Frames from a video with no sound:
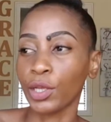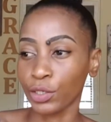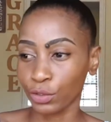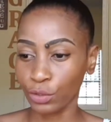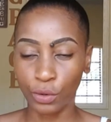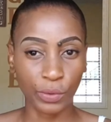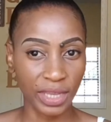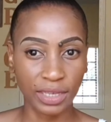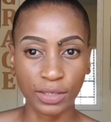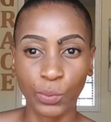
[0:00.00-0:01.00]
so
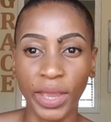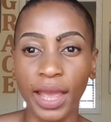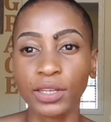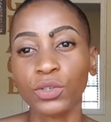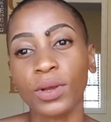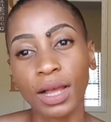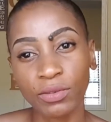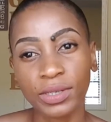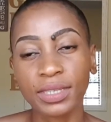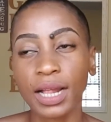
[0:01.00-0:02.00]
yes, we had to cover
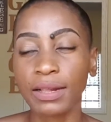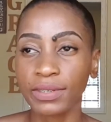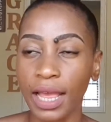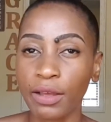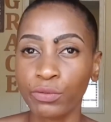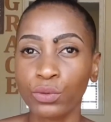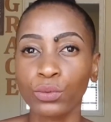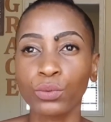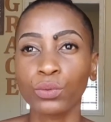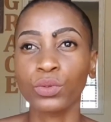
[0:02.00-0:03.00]
ourselves, have
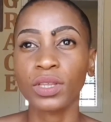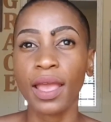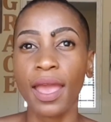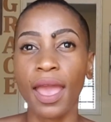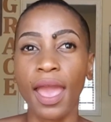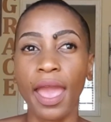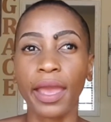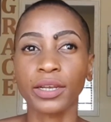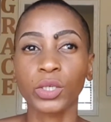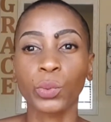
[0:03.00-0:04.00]
tukus,
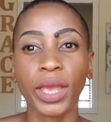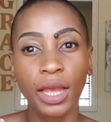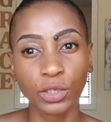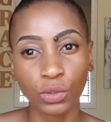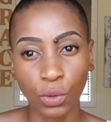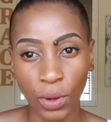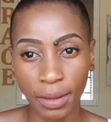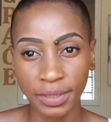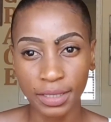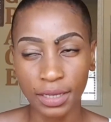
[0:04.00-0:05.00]
and we had to go
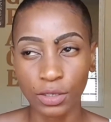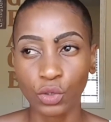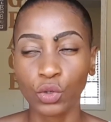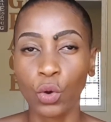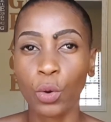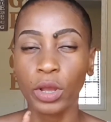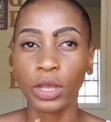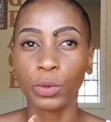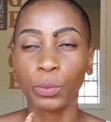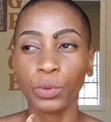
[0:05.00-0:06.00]
upstairs. So
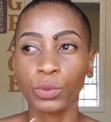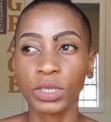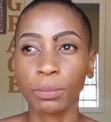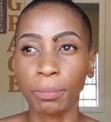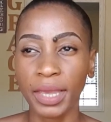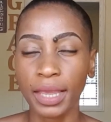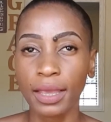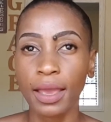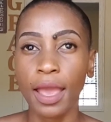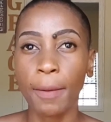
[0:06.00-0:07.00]
it was
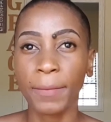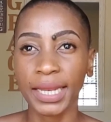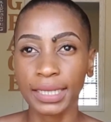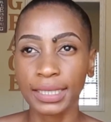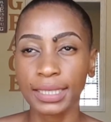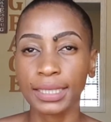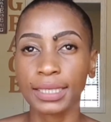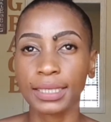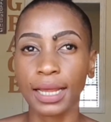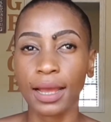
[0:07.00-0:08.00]
me, my little
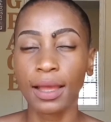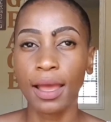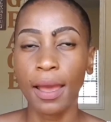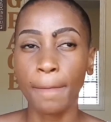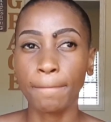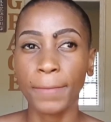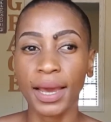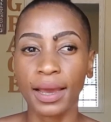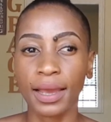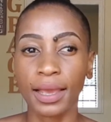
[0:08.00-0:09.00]
sister,
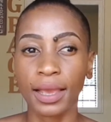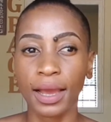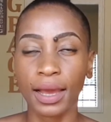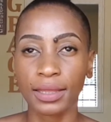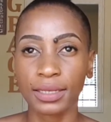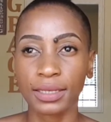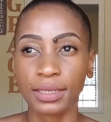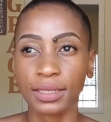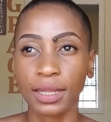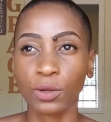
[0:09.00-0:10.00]
my other
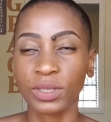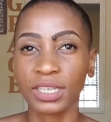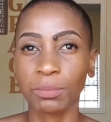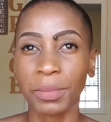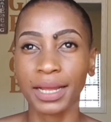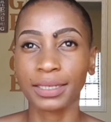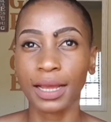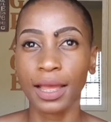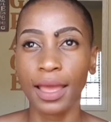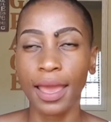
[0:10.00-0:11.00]
sister, Sis
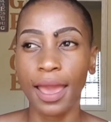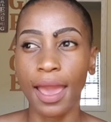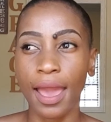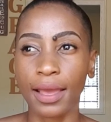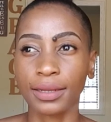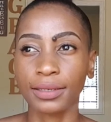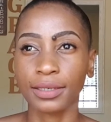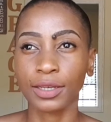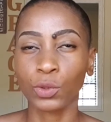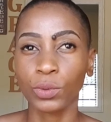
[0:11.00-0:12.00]
Mata, and
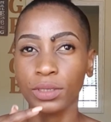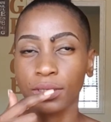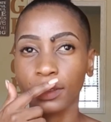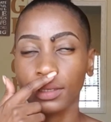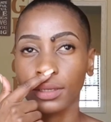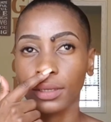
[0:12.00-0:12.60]
it was